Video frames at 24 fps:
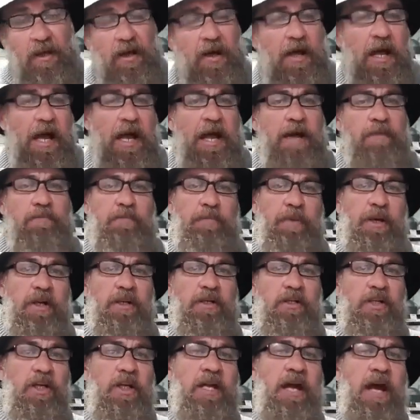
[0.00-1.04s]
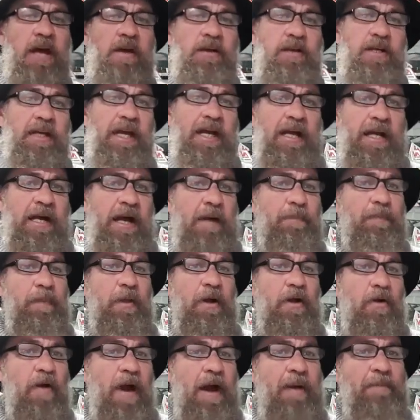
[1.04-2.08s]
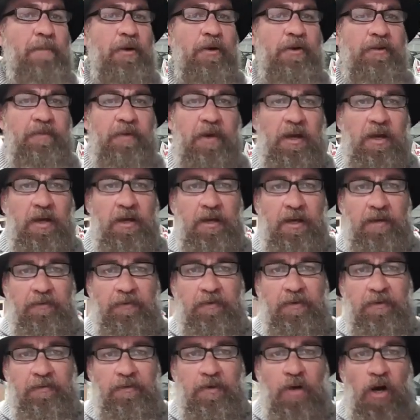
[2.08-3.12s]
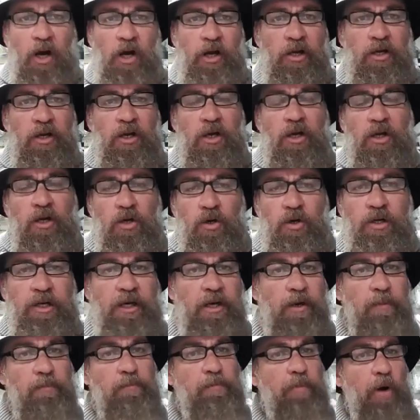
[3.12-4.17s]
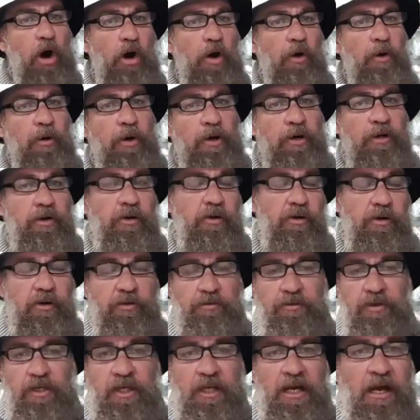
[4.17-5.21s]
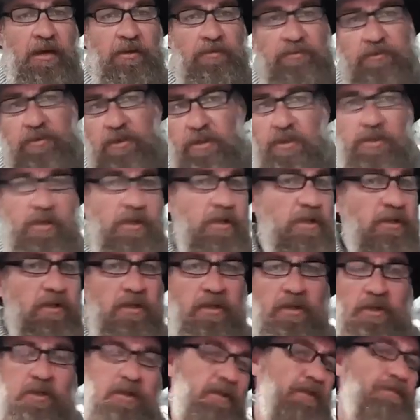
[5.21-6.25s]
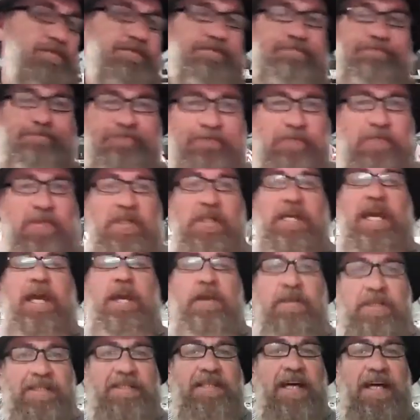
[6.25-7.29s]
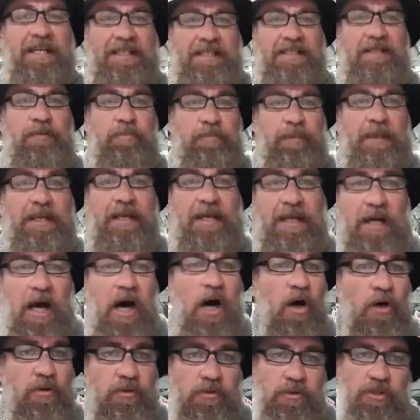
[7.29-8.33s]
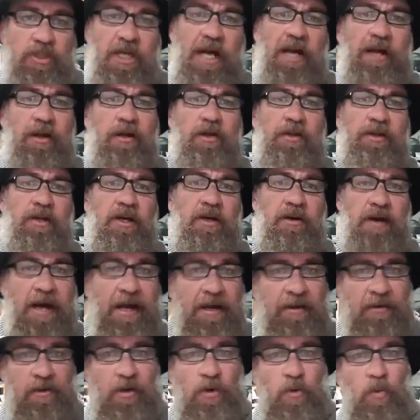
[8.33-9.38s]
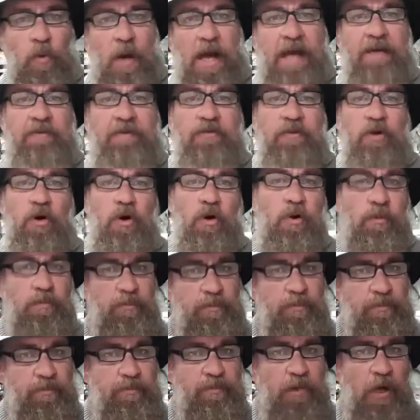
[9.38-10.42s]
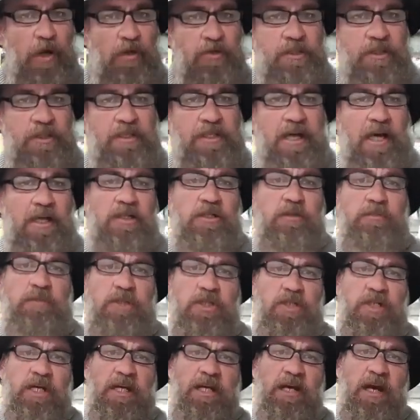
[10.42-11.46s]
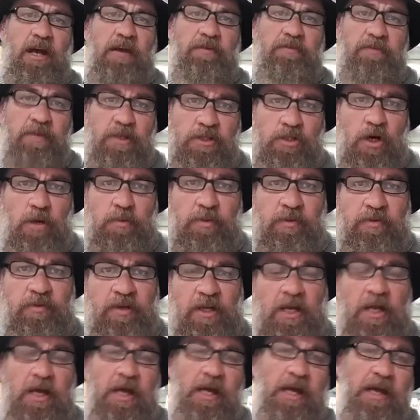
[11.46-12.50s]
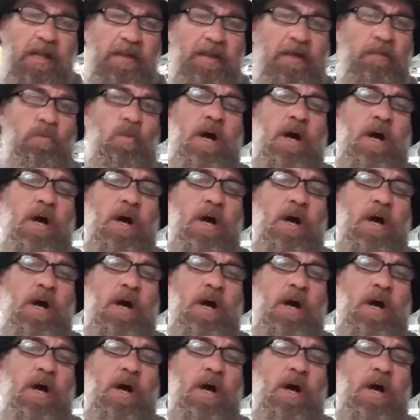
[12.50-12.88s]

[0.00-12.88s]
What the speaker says: But, you know, get a couple of grama if you've got it, or you can borrow it, or, you know, get a decent bit of gold, chuck it on the ground, wave your pulse induction machine over the top of it, then